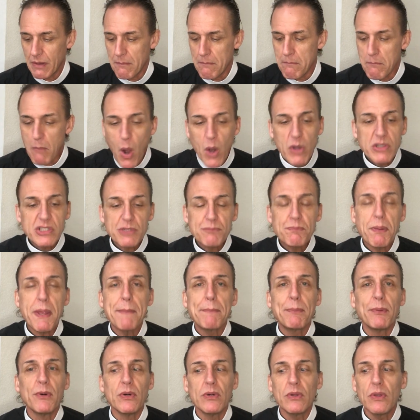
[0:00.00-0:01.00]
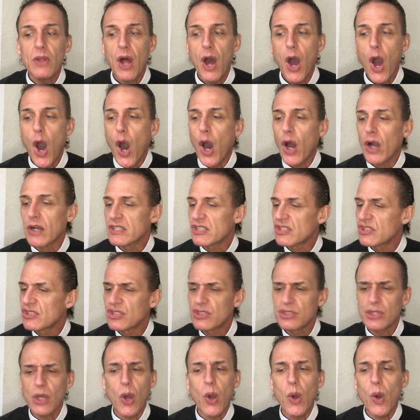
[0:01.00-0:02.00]
Most people are
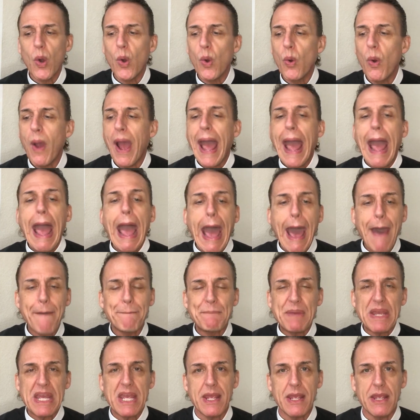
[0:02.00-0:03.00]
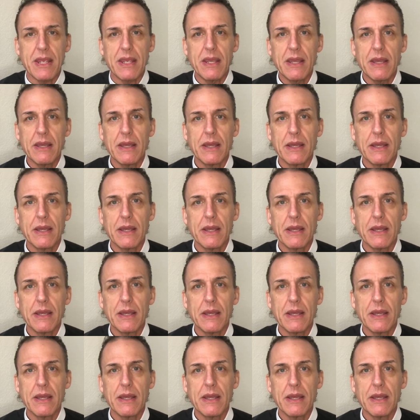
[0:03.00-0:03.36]
so happy